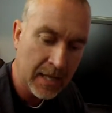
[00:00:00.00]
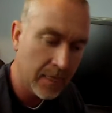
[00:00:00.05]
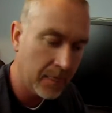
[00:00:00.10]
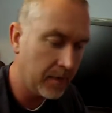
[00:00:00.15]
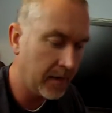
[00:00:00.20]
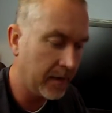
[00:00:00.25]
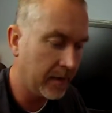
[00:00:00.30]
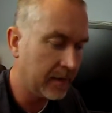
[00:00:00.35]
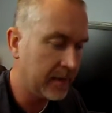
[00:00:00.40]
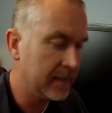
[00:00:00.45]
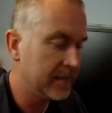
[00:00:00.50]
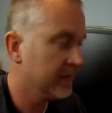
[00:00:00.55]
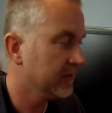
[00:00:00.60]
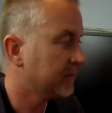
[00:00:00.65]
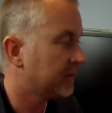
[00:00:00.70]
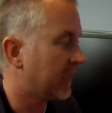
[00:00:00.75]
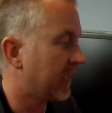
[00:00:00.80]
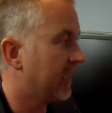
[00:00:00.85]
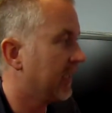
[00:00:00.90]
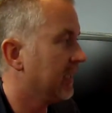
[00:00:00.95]
there
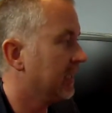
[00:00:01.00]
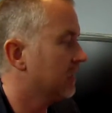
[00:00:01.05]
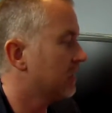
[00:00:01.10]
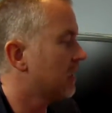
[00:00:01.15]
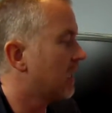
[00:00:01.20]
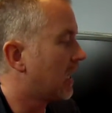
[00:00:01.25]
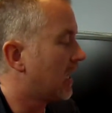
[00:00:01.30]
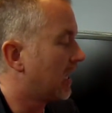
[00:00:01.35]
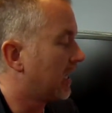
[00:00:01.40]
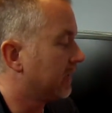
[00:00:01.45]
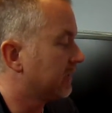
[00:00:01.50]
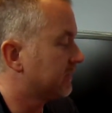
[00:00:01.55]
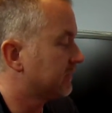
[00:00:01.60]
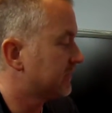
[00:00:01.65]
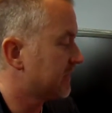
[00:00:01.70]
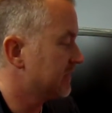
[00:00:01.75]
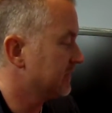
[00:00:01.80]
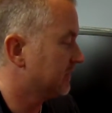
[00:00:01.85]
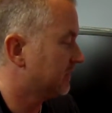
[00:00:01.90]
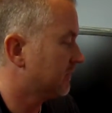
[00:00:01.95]
is a
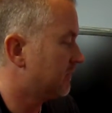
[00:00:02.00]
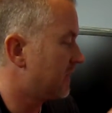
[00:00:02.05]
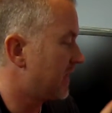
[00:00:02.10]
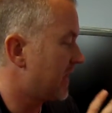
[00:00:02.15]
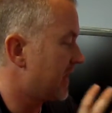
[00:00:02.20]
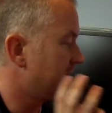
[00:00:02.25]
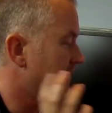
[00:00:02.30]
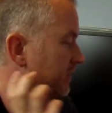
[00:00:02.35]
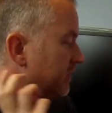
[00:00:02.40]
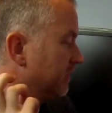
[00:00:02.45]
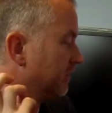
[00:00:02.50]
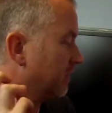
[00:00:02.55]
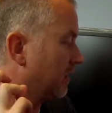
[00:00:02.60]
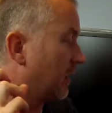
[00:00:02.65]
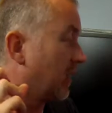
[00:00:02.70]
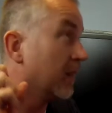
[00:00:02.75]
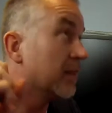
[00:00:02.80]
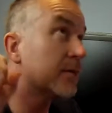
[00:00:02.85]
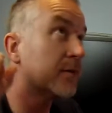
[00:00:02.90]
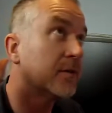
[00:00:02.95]
sense that
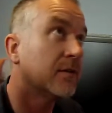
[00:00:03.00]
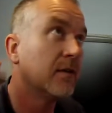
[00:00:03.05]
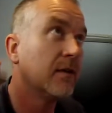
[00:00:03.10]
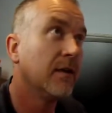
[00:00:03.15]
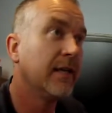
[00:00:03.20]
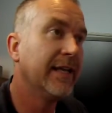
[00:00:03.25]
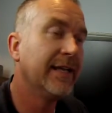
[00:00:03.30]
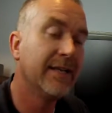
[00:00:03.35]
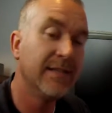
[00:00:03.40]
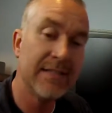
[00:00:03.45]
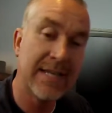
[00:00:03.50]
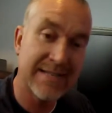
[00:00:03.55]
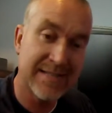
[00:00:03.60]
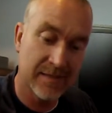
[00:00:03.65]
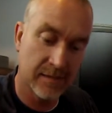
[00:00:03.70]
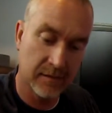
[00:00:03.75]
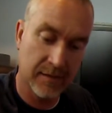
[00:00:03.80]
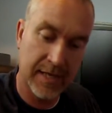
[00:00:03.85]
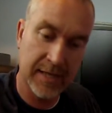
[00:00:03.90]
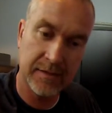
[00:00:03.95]
other
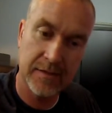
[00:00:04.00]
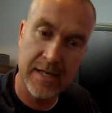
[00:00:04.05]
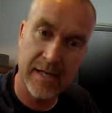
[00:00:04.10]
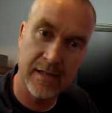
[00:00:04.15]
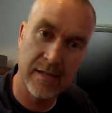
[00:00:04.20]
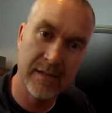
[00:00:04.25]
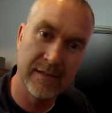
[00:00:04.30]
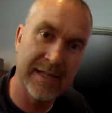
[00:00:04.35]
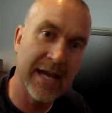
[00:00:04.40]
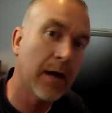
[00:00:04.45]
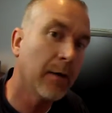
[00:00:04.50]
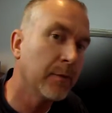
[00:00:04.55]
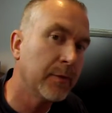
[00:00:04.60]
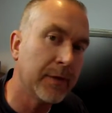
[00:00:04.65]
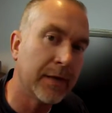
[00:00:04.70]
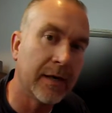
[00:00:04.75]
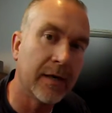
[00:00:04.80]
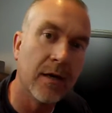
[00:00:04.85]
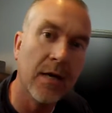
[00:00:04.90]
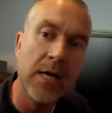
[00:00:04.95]
incandescent light that is out
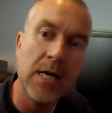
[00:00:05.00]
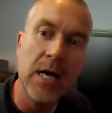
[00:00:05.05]
there